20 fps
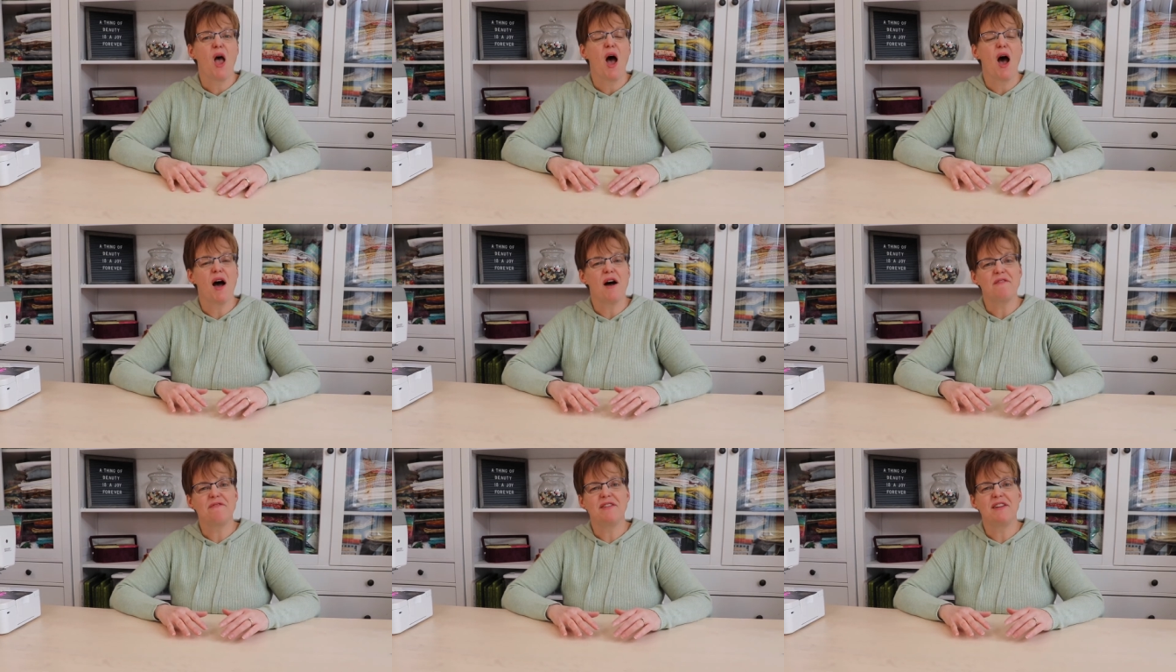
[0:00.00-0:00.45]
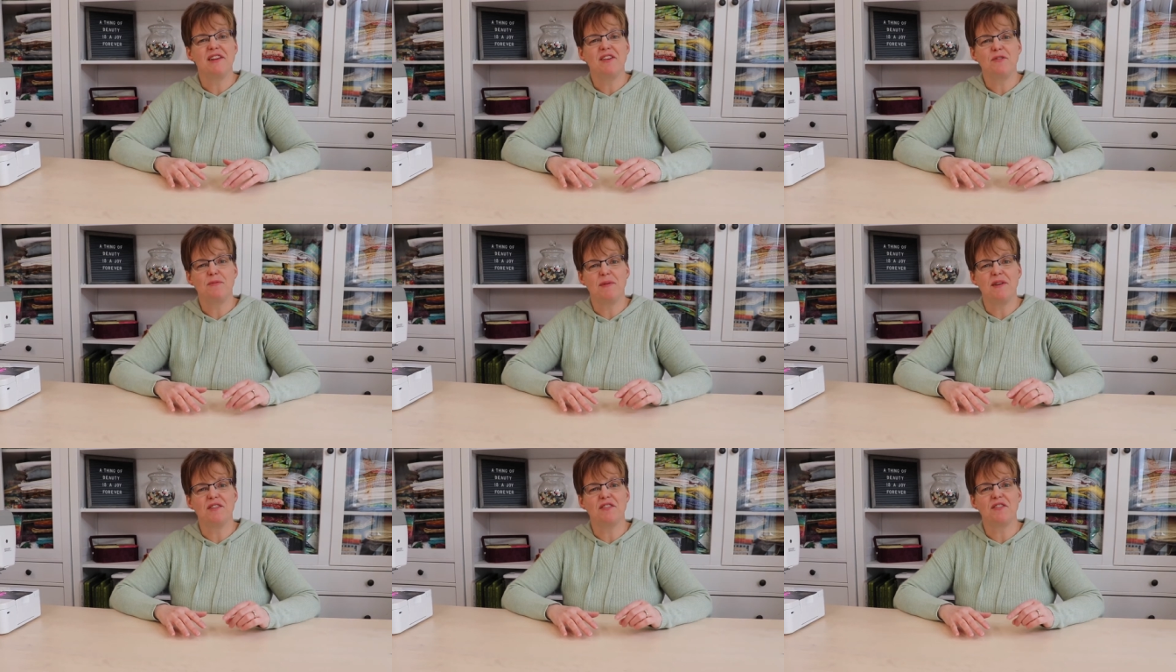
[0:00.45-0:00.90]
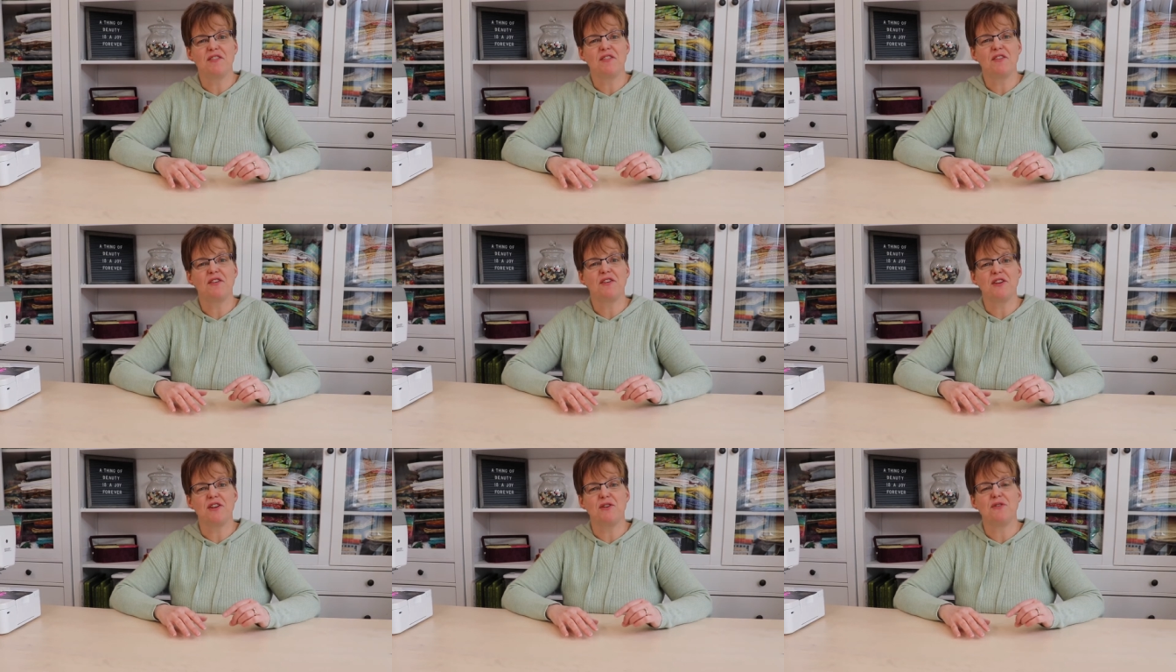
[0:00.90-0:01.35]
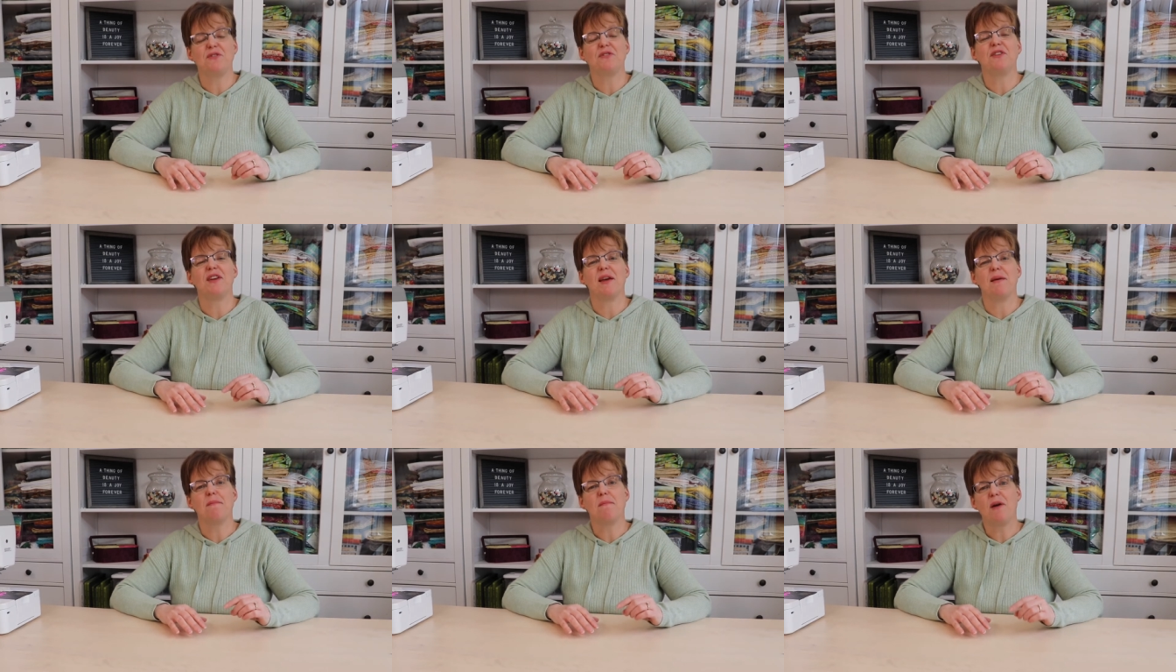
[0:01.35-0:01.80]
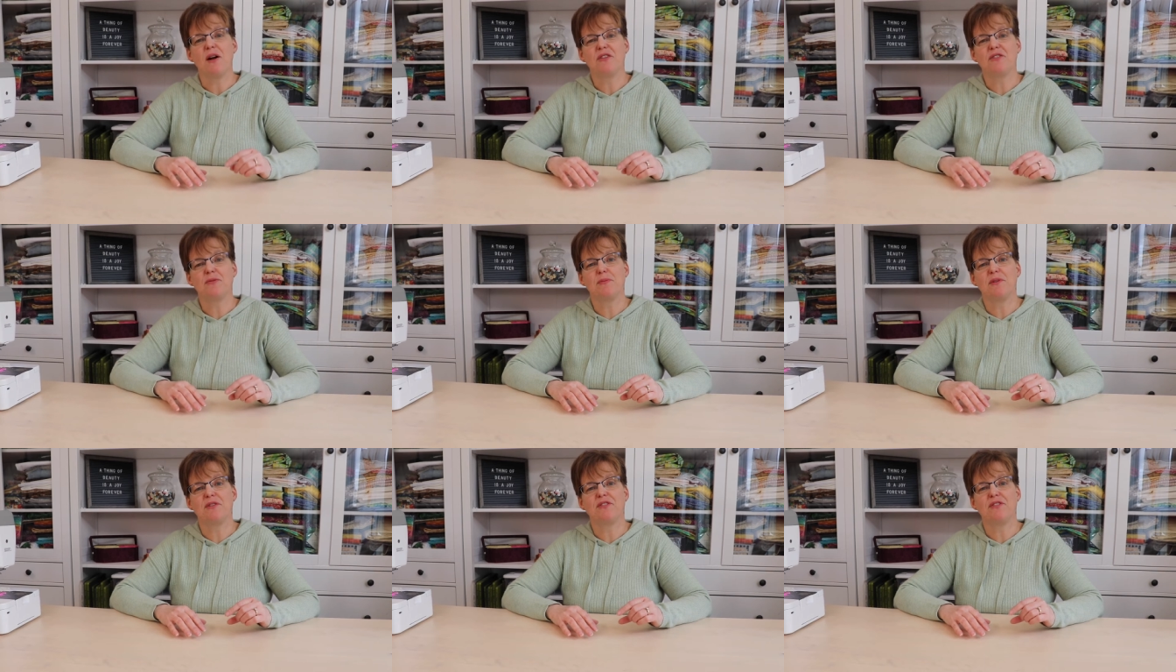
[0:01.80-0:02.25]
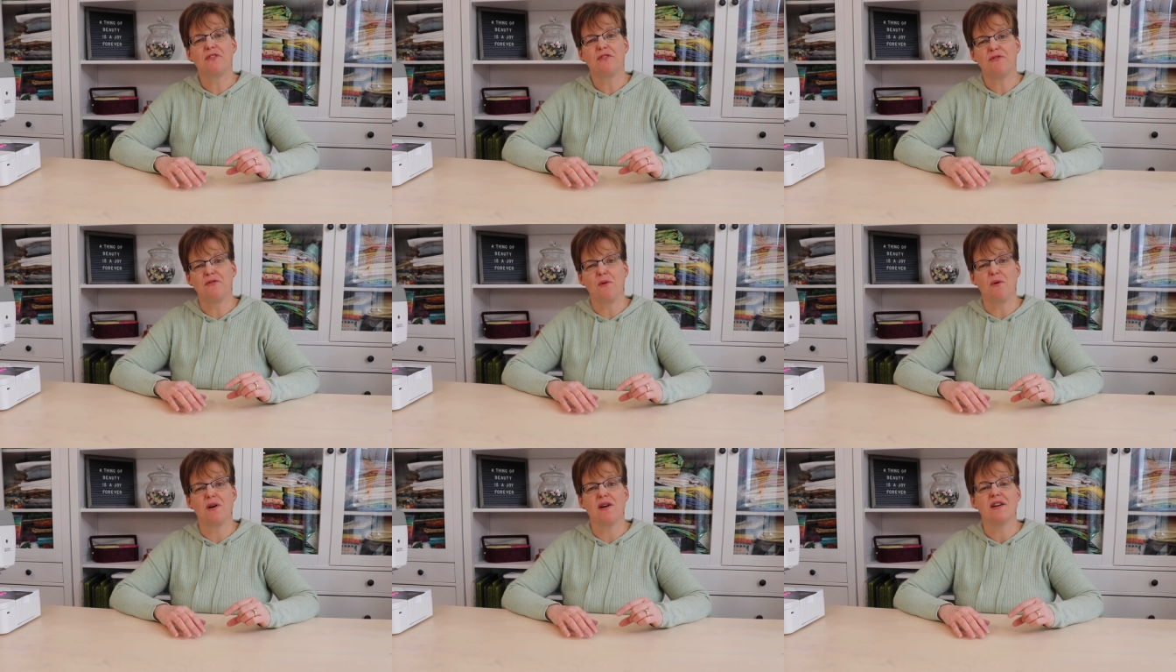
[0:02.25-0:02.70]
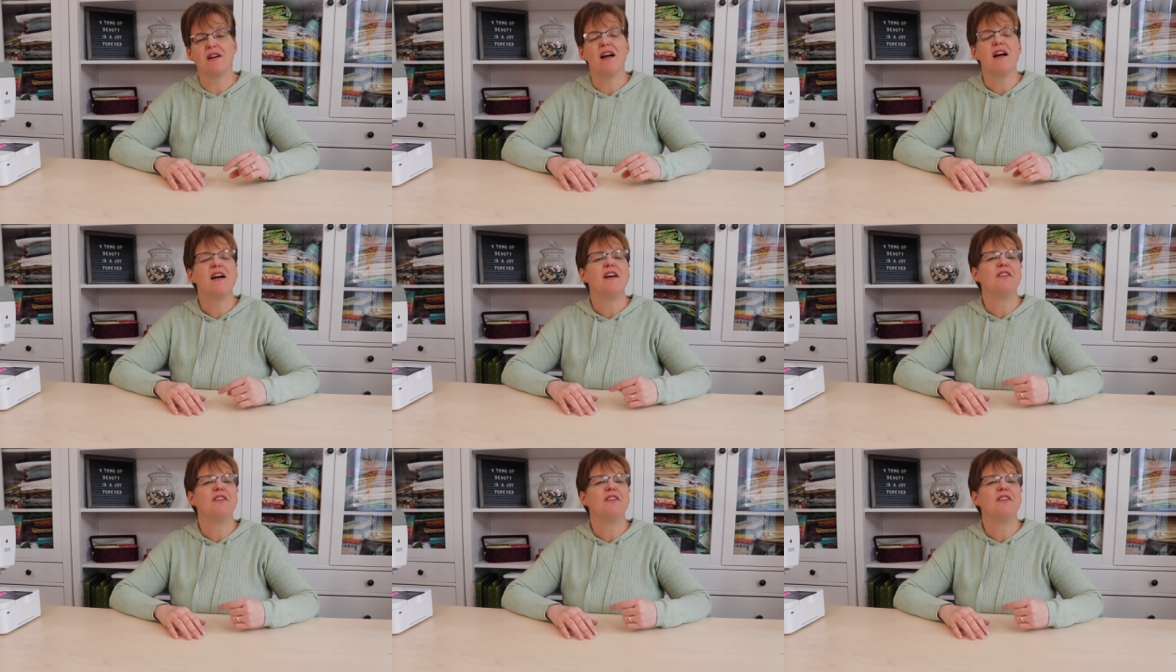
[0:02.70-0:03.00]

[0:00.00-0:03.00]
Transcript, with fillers: Often these pieces are used in multiples of four,